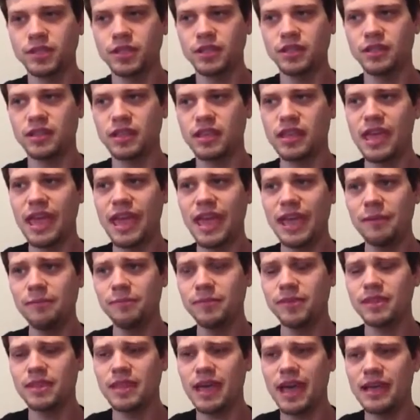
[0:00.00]
the
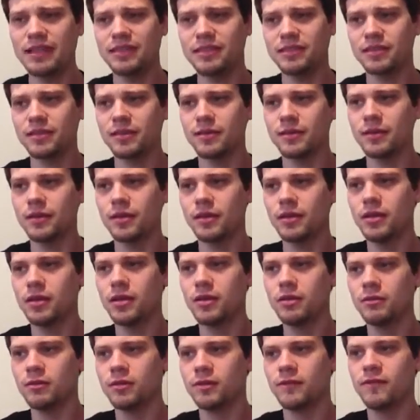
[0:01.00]
games that
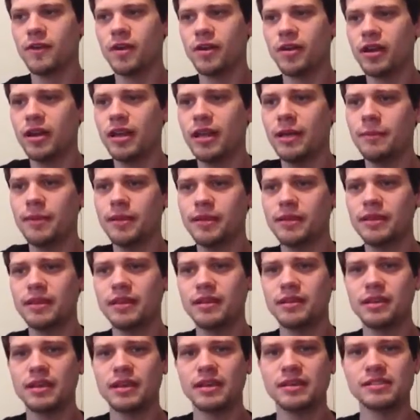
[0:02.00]
is very
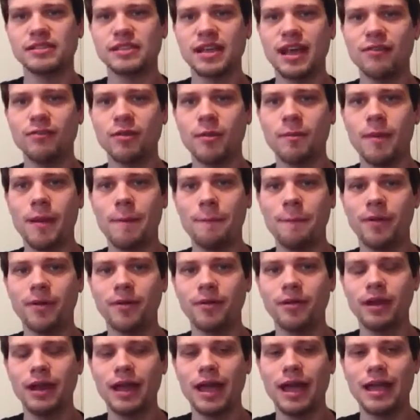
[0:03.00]
limited, because I
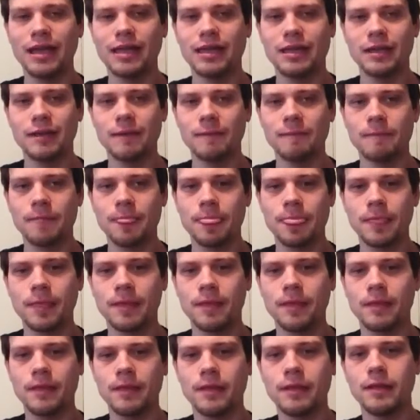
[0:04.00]
remember like
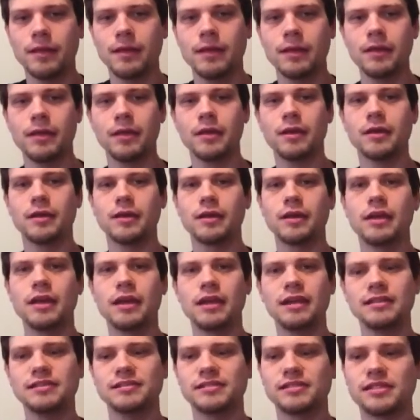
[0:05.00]

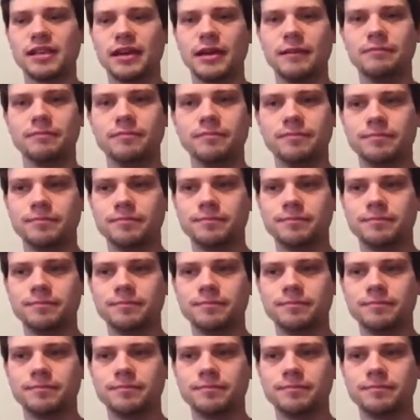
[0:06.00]
getting some,